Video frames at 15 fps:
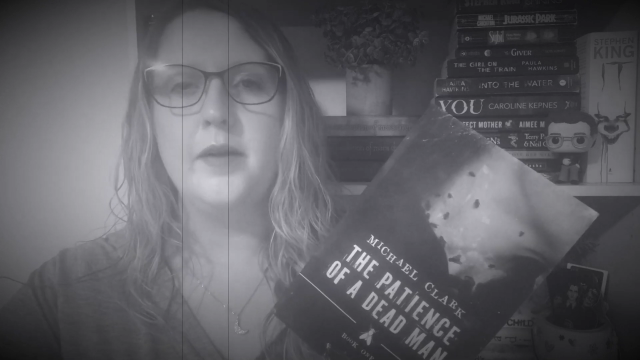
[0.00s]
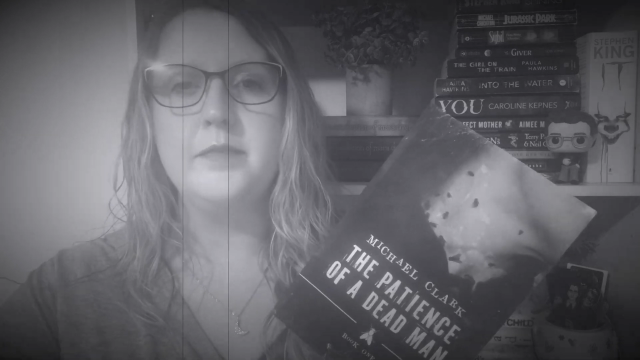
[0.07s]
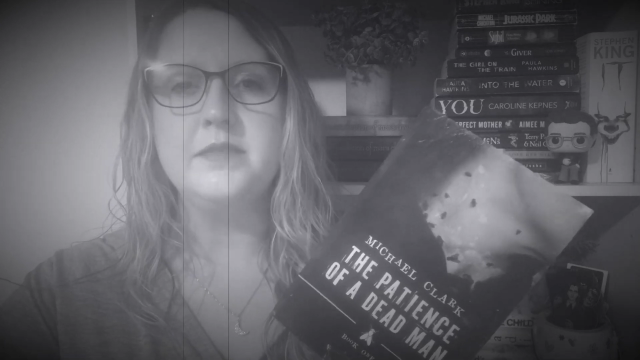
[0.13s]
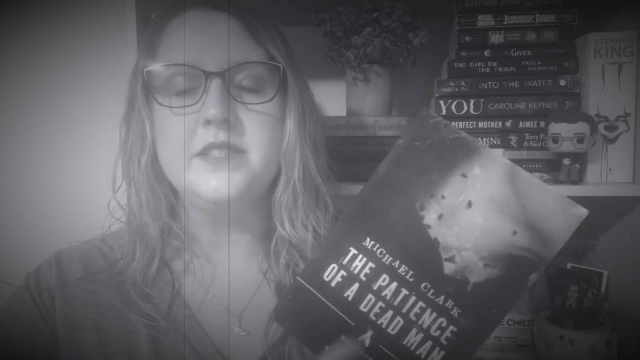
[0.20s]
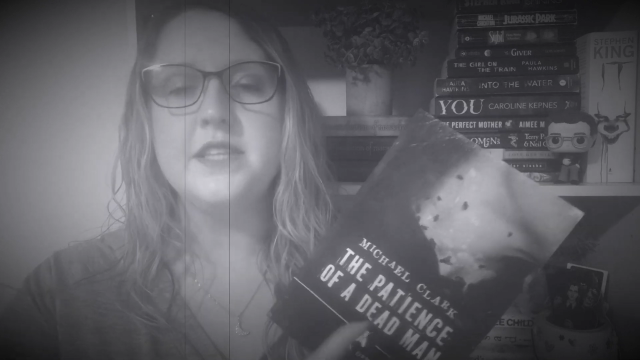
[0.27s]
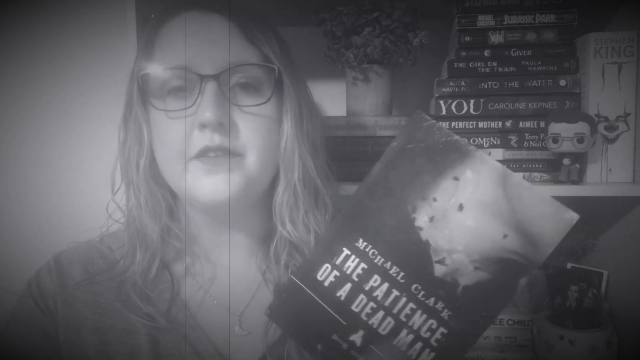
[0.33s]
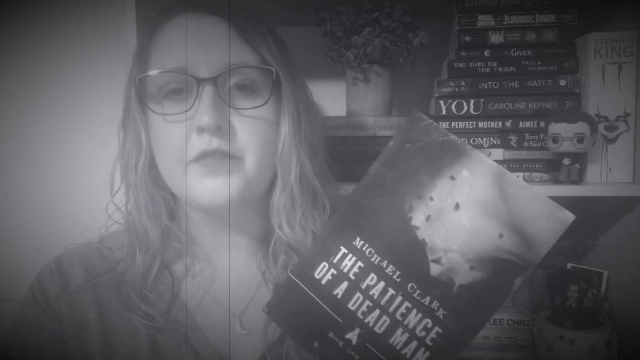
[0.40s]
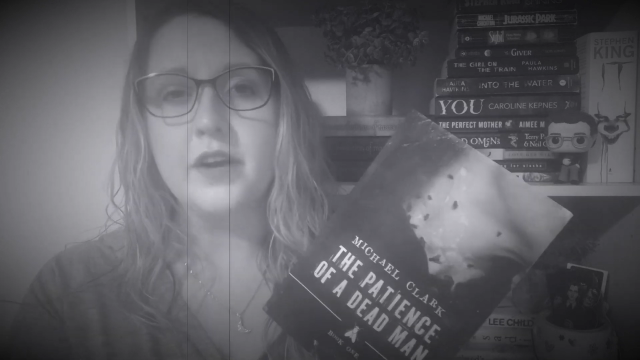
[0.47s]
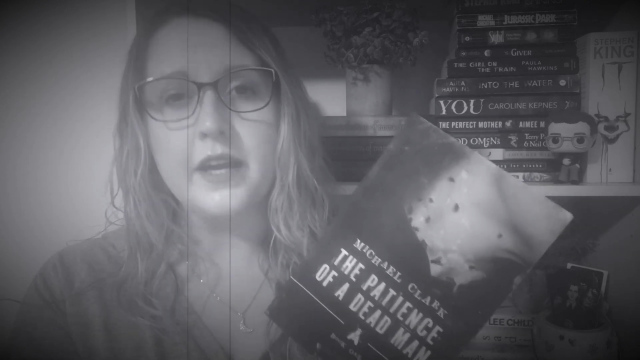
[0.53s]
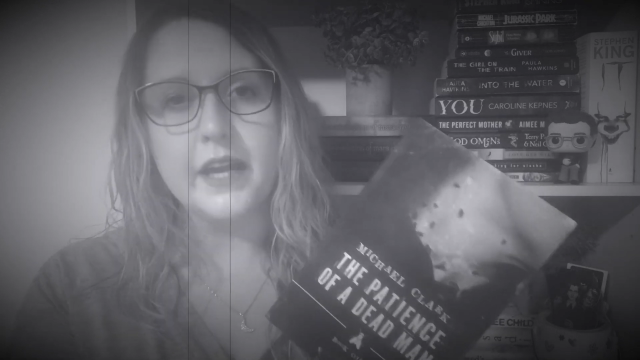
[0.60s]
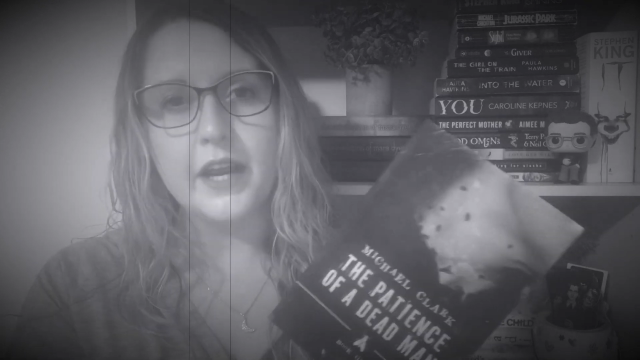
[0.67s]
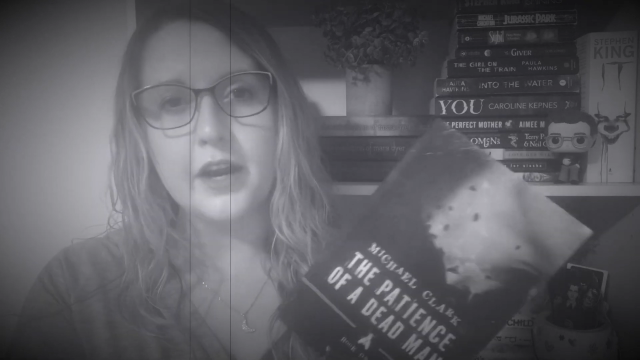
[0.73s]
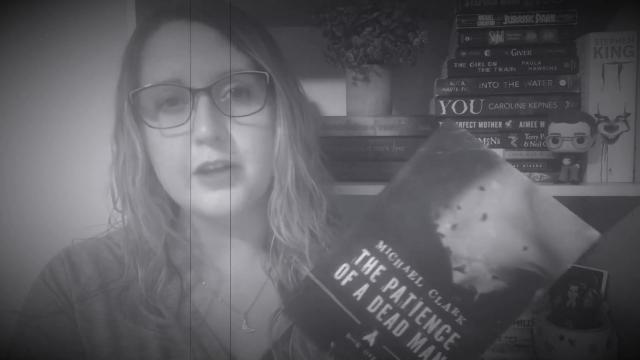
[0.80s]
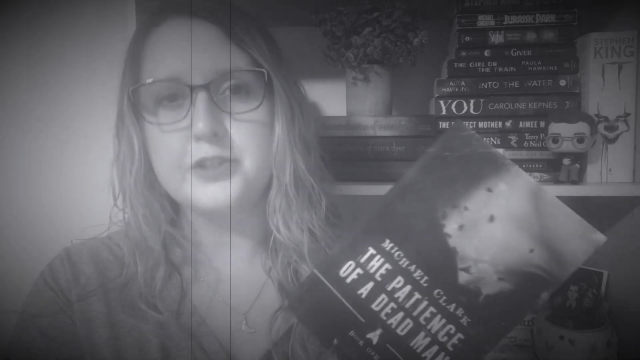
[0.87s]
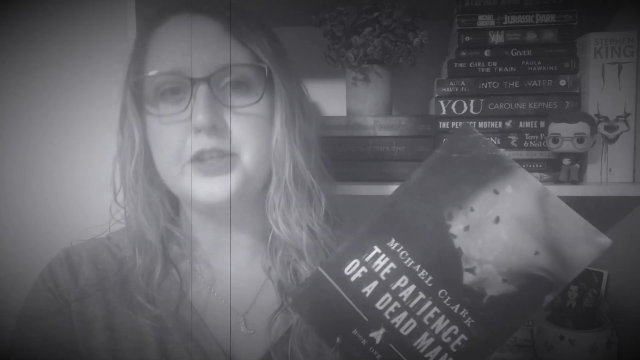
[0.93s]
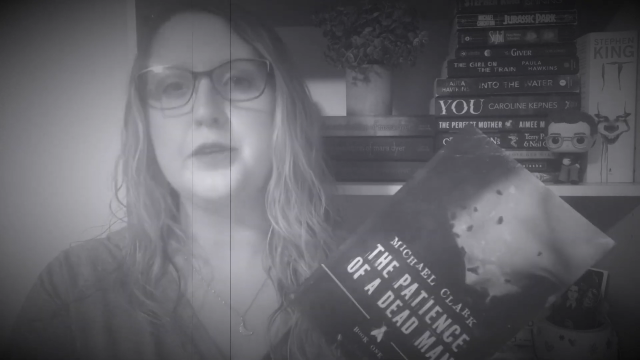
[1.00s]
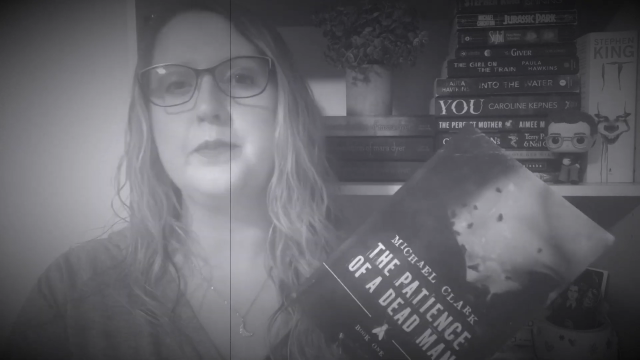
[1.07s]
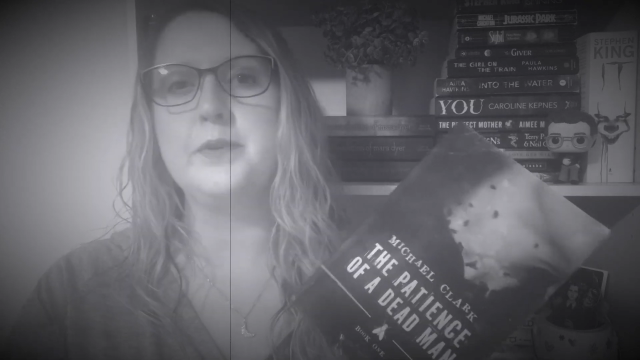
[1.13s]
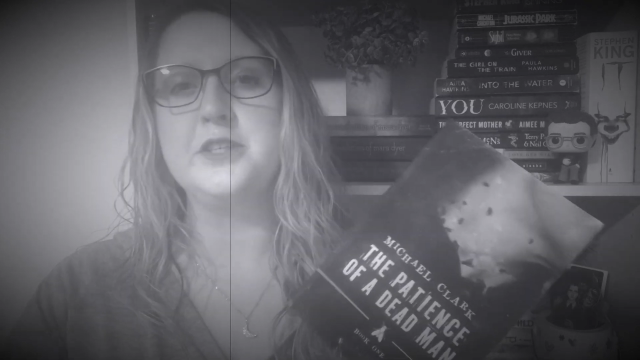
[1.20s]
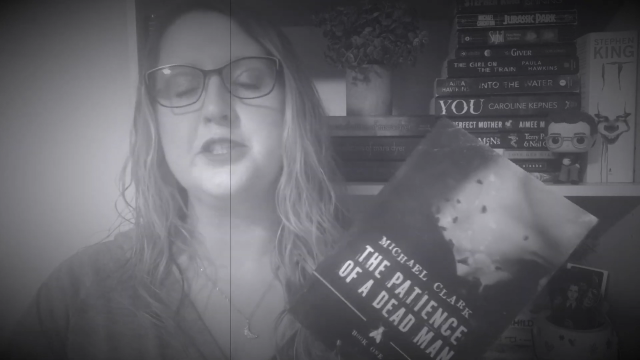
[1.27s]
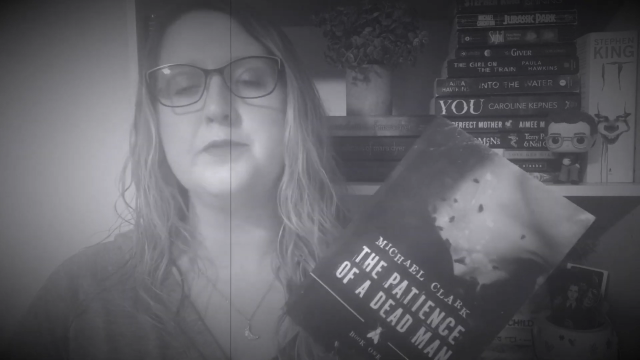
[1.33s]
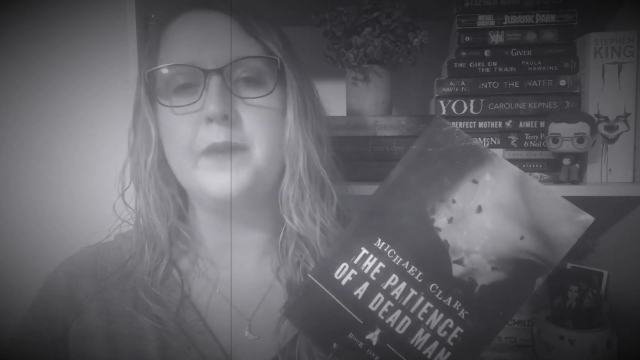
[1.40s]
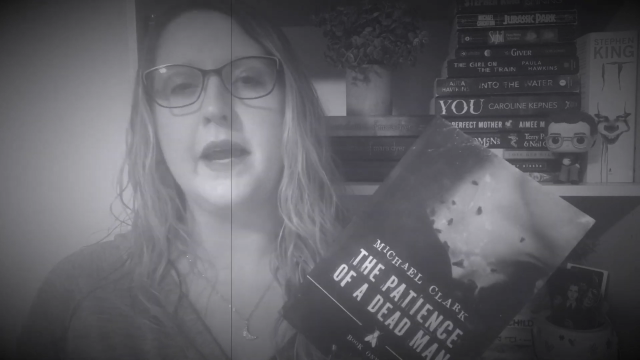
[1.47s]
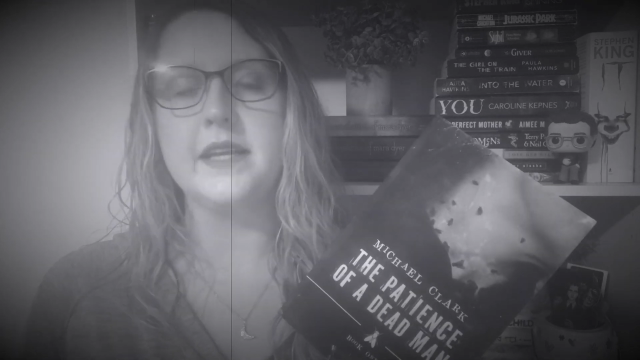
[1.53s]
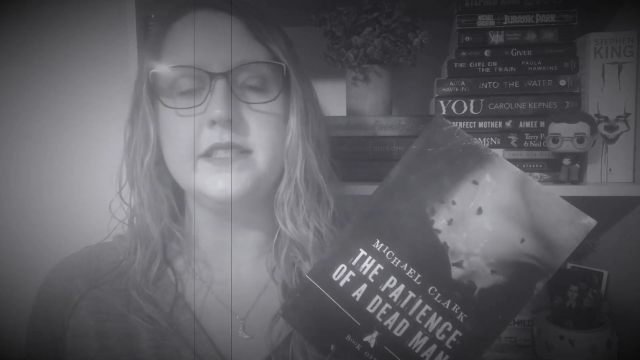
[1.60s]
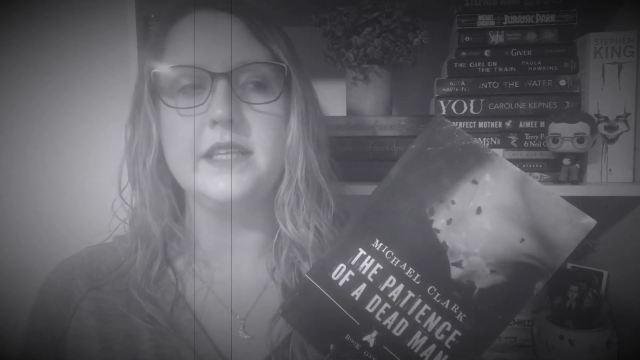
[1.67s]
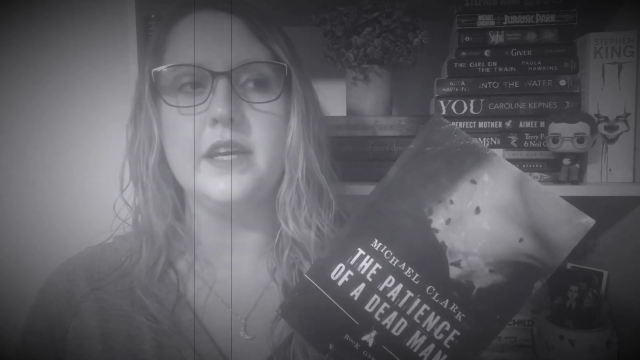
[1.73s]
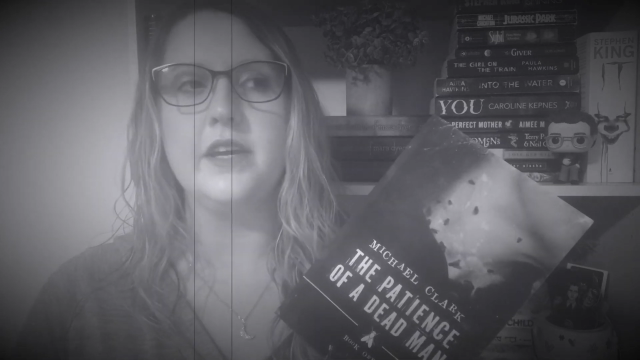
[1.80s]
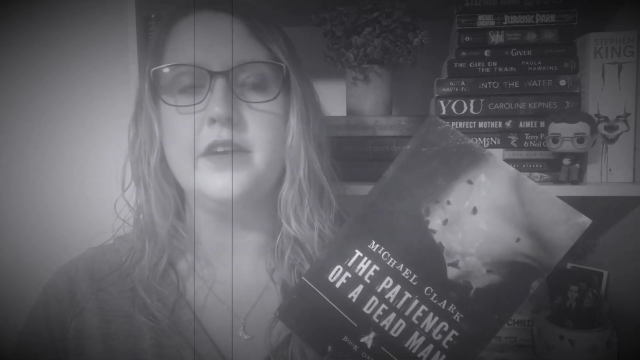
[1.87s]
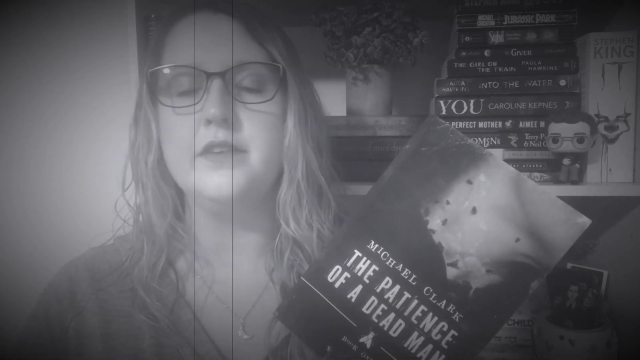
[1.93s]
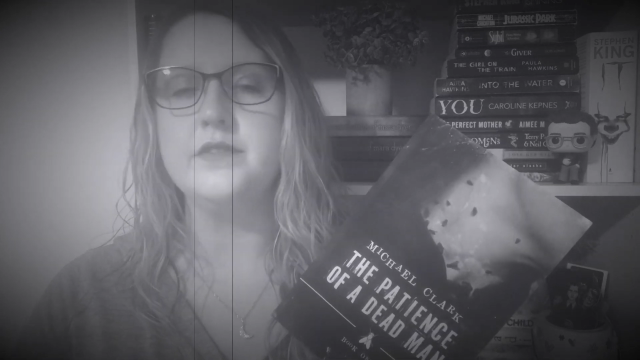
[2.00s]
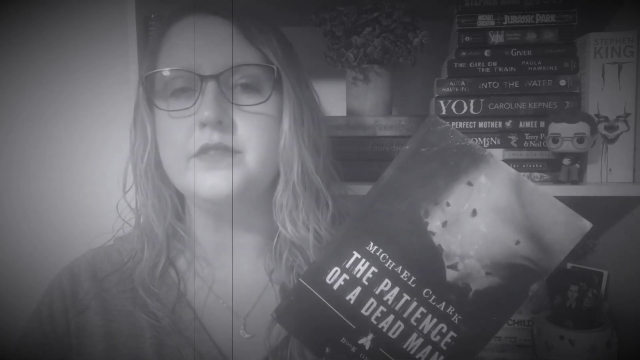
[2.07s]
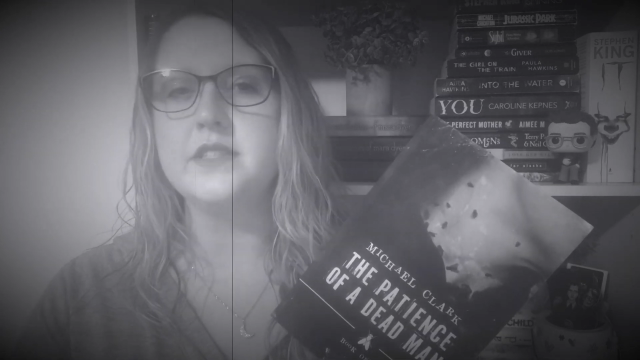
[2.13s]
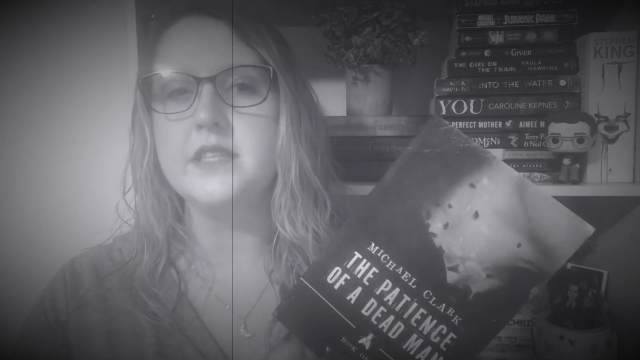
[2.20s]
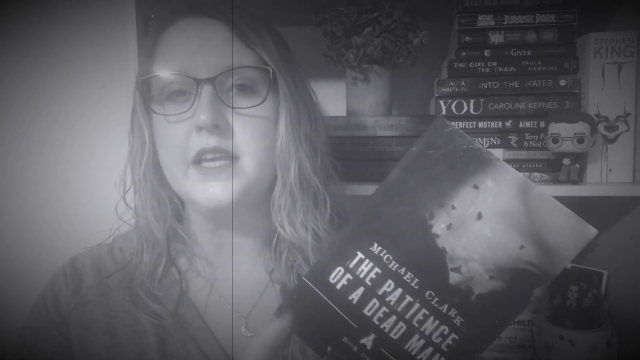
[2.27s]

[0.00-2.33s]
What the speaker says: different character perspectives,